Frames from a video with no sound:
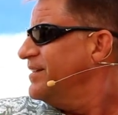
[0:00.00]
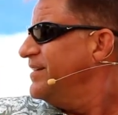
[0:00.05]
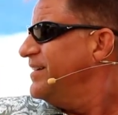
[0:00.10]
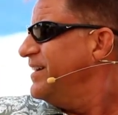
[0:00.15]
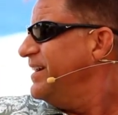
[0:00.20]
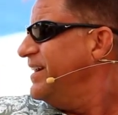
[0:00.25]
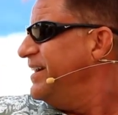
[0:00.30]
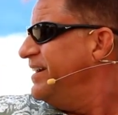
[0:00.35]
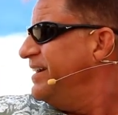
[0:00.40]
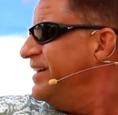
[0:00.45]
uh,
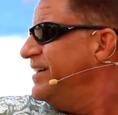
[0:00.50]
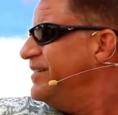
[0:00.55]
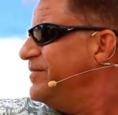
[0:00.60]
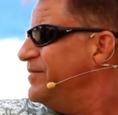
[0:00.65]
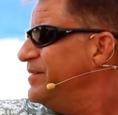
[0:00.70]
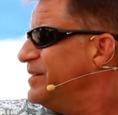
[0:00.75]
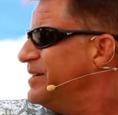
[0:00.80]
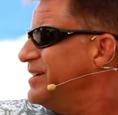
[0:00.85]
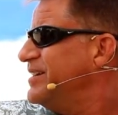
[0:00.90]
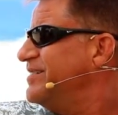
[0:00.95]
eh,
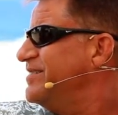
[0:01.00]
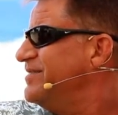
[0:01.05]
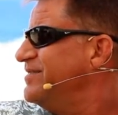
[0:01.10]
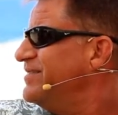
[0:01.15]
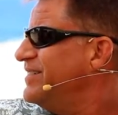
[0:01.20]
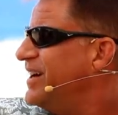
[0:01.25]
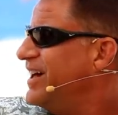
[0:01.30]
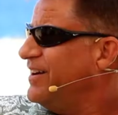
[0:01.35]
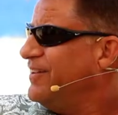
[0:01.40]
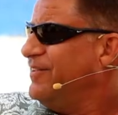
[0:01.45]
we,
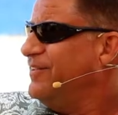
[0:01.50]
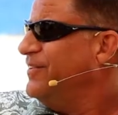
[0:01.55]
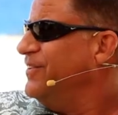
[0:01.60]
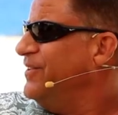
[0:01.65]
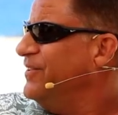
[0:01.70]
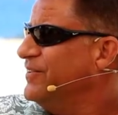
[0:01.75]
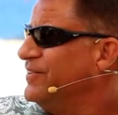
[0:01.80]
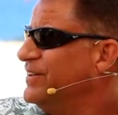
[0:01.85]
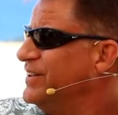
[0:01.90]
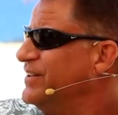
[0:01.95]
I don't
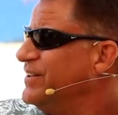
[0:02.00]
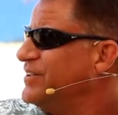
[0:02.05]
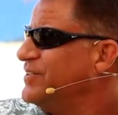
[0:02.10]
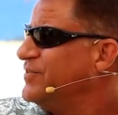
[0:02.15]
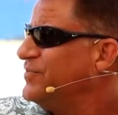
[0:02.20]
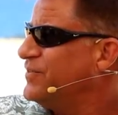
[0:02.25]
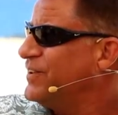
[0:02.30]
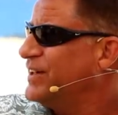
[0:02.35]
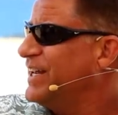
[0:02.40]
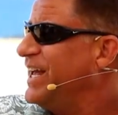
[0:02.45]
know, we
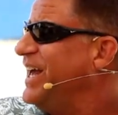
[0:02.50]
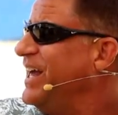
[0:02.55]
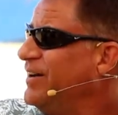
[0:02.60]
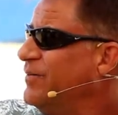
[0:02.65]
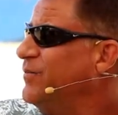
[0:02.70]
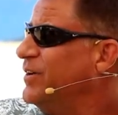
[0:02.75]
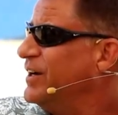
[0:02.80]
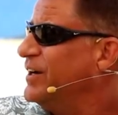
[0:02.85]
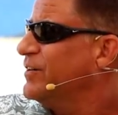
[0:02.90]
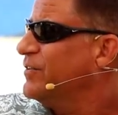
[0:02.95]
just
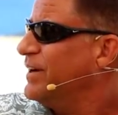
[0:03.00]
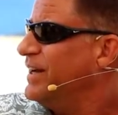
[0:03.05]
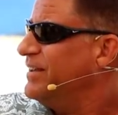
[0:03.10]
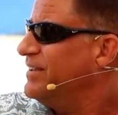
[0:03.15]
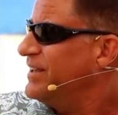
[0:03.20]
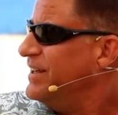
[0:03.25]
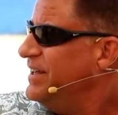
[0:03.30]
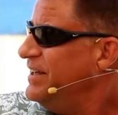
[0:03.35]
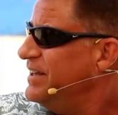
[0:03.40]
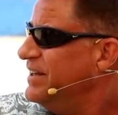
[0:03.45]
forget what a
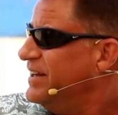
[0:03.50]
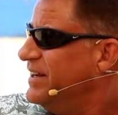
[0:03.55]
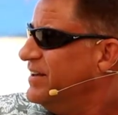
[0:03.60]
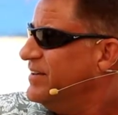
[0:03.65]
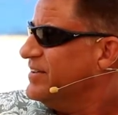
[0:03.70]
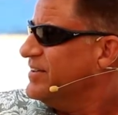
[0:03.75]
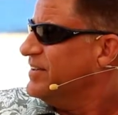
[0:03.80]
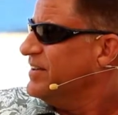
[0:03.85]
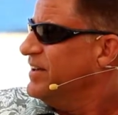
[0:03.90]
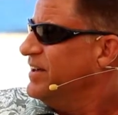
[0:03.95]
great thing it
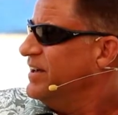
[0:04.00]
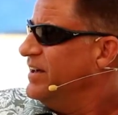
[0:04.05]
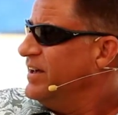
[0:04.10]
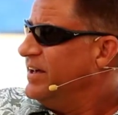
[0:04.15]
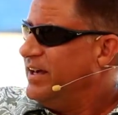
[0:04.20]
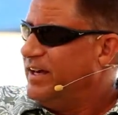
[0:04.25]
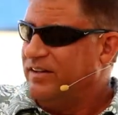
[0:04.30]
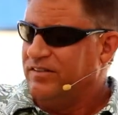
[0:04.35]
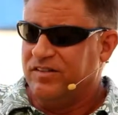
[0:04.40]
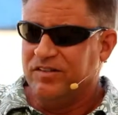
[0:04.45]
is.
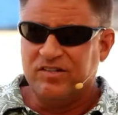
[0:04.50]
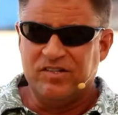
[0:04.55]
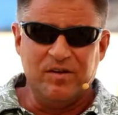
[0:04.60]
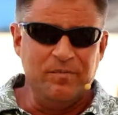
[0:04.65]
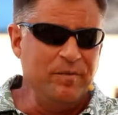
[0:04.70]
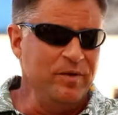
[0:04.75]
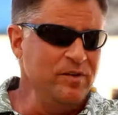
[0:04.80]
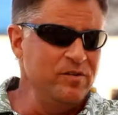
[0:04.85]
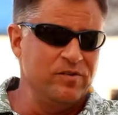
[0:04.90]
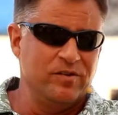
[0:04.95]
And to
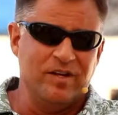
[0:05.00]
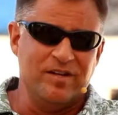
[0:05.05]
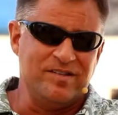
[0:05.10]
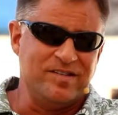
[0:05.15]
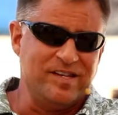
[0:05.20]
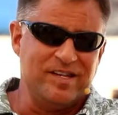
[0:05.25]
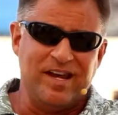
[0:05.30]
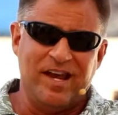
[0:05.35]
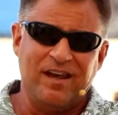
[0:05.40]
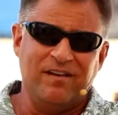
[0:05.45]
someone who
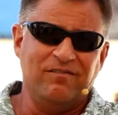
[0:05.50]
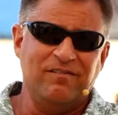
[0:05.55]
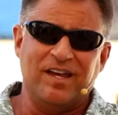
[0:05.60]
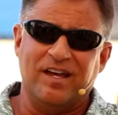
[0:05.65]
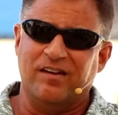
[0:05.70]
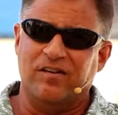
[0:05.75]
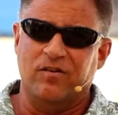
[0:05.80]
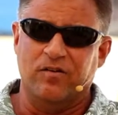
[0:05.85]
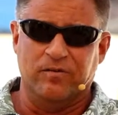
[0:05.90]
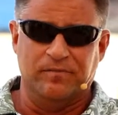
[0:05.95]
doesn't have
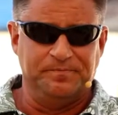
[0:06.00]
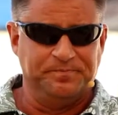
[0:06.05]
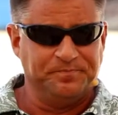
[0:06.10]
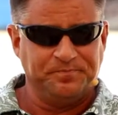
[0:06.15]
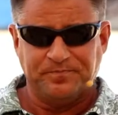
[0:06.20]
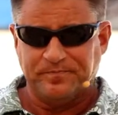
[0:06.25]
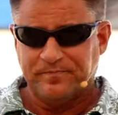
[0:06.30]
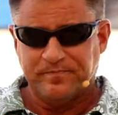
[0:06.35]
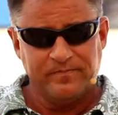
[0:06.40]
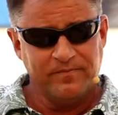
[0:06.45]
that hope,
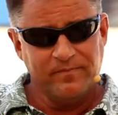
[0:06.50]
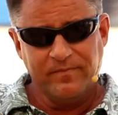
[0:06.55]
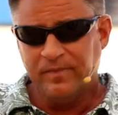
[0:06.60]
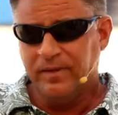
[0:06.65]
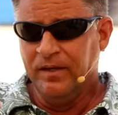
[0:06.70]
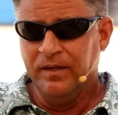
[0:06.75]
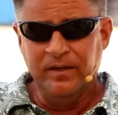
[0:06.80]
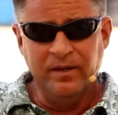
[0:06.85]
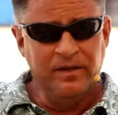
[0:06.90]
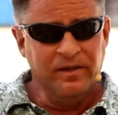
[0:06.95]

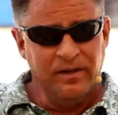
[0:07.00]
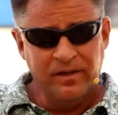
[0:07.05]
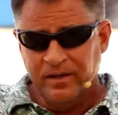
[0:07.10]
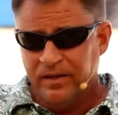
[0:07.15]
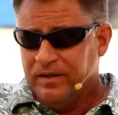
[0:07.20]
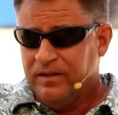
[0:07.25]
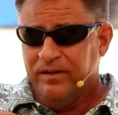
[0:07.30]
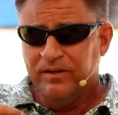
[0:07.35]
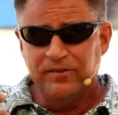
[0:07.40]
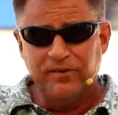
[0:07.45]

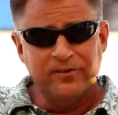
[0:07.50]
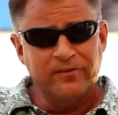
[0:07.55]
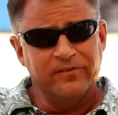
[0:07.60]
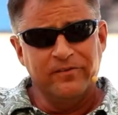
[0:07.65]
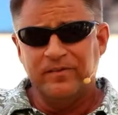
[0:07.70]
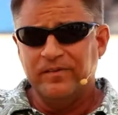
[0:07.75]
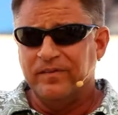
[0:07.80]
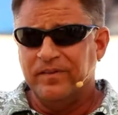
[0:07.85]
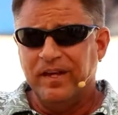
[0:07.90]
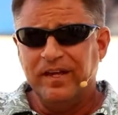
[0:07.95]
you
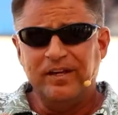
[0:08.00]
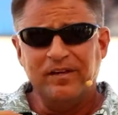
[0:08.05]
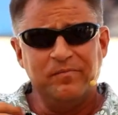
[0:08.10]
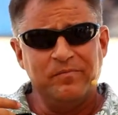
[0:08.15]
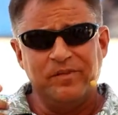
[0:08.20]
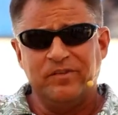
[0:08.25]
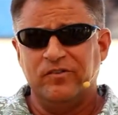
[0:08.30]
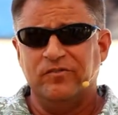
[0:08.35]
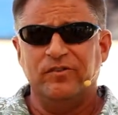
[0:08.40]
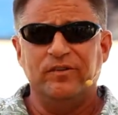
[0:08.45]
know, they
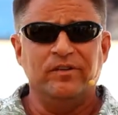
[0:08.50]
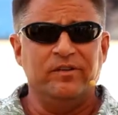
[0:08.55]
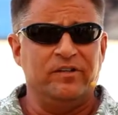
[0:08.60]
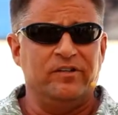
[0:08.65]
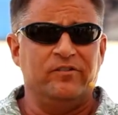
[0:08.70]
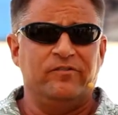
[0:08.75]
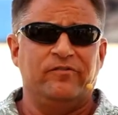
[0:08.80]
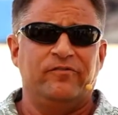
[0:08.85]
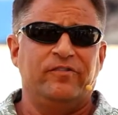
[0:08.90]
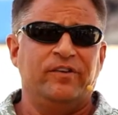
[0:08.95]
could be
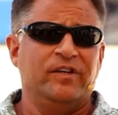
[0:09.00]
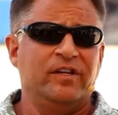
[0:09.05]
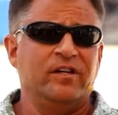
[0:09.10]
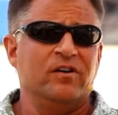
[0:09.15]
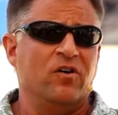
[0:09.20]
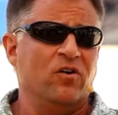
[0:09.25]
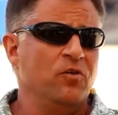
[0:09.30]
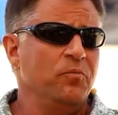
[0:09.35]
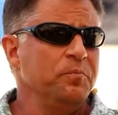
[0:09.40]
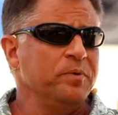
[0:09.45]
really
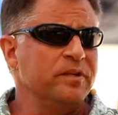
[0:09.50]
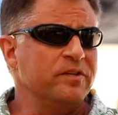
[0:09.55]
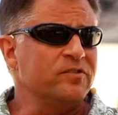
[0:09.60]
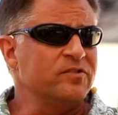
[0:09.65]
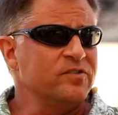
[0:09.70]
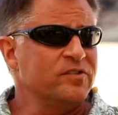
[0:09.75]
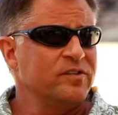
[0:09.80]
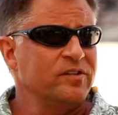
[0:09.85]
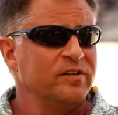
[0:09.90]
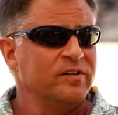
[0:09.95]
feeling
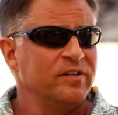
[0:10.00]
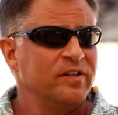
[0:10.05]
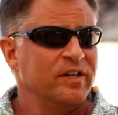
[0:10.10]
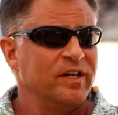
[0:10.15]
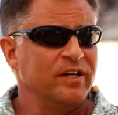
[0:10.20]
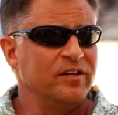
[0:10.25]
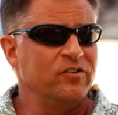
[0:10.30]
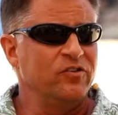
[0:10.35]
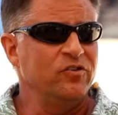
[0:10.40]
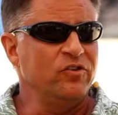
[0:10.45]
hopeless
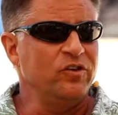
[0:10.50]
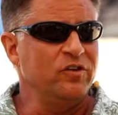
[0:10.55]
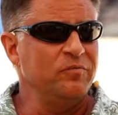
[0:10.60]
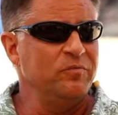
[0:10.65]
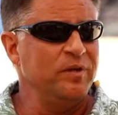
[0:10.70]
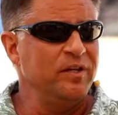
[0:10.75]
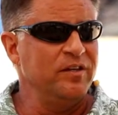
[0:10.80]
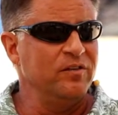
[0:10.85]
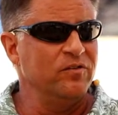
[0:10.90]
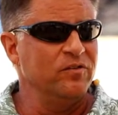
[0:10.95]
and you
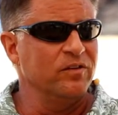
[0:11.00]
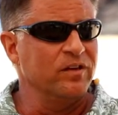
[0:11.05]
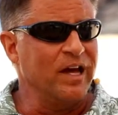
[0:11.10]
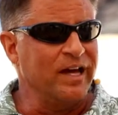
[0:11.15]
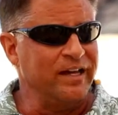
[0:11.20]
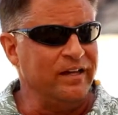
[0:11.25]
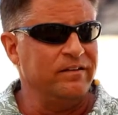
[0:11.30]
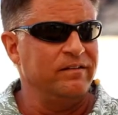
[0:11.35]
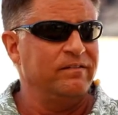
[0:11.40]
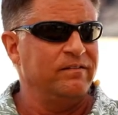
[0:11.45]
could be the
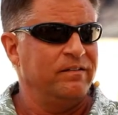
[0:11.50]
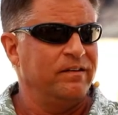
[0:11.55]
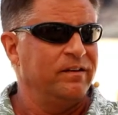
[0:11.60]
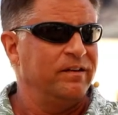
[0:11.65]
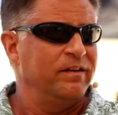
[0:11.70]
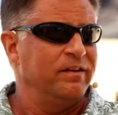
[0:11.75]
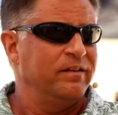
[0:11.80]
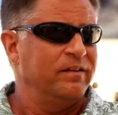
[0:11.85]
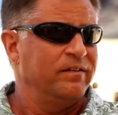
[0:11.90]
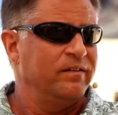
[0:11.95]
light
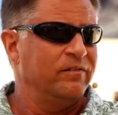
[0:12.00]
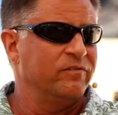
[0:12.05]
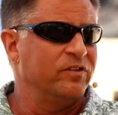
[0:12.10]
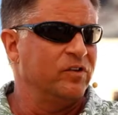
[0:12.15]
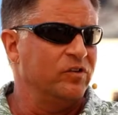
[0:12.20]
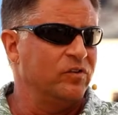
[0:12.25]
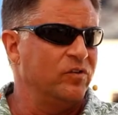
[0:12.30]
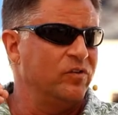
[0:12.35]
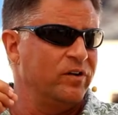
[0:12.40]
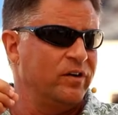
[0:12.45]
of
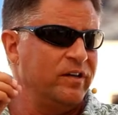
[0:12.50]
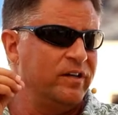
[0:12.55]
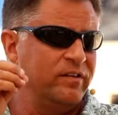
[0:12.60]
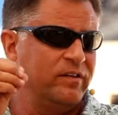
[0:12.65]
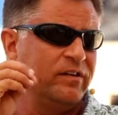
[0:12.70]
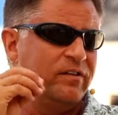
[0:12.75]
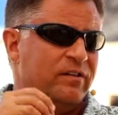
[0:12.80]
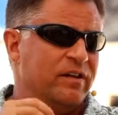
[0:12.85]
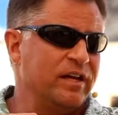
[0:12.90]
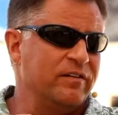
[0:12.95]
the Lord
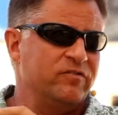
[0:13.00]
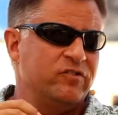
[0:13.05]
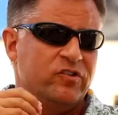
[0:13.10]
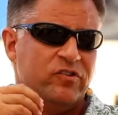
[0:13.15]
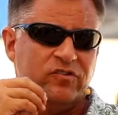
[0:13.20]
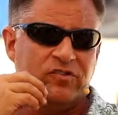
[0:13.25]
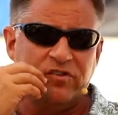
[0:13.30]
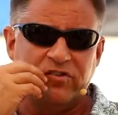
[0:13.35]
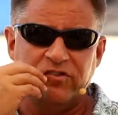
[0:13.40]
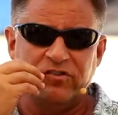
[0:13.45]
in their life
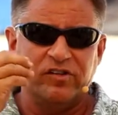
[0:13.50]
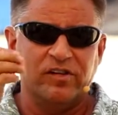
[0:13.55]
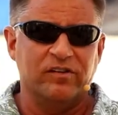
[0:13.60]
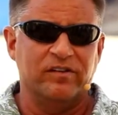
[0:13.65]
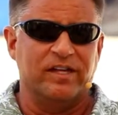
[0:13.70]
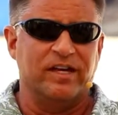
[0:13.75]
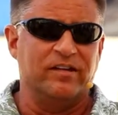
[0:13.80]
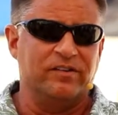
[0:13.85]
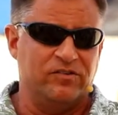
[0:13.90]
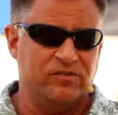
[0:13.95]
just to
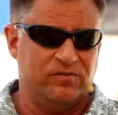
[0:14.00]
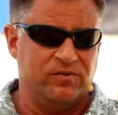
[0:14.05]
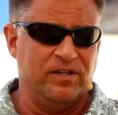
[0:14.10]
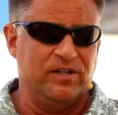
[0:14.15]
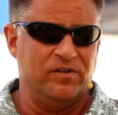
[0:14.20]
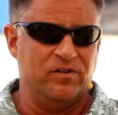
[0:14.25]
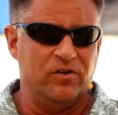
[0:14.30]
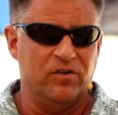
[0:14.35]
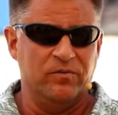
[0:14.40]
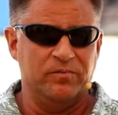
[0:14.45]
share that
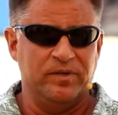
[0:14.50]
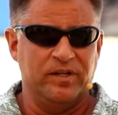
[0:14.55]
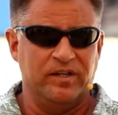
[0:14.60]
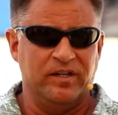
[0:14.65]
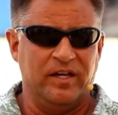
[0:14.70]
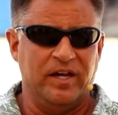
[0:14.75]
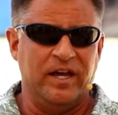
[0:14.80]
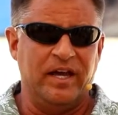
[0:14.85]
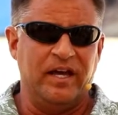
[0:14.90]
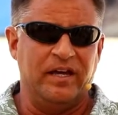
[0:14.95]
sweet hope that
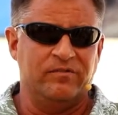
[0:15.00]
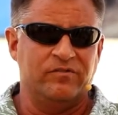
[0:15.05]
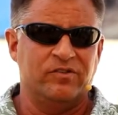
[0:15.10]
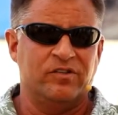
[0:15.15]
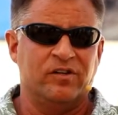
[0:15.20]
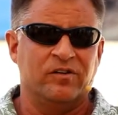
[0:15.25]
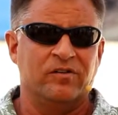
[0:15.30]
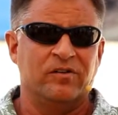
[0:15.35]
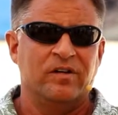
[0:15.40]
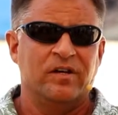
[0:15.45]
they have.
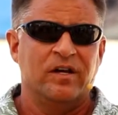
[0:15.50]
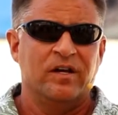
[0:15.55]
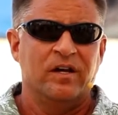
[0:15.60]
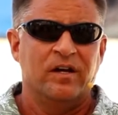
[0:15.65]
So